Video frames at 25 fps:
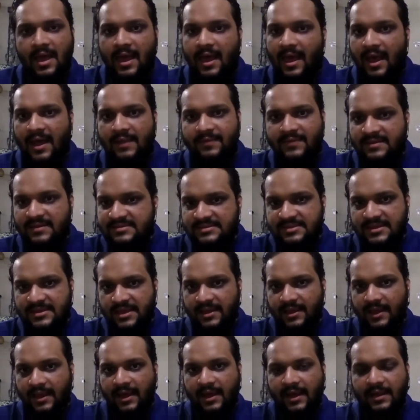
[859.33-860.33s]
and they
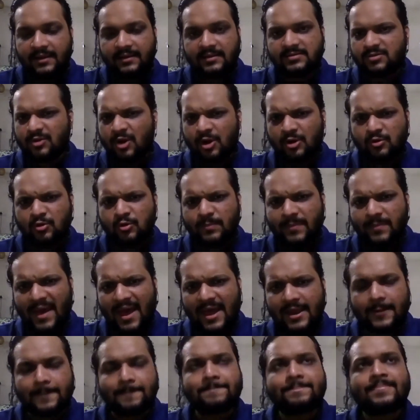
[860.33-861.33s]
sing, and it's not too
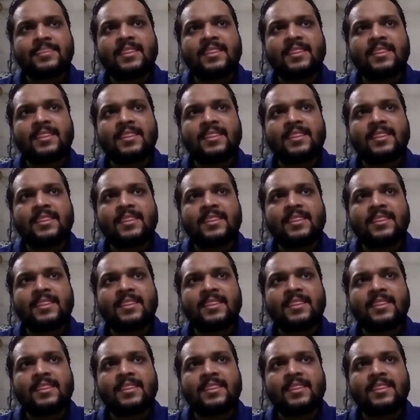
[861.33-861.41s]
bad.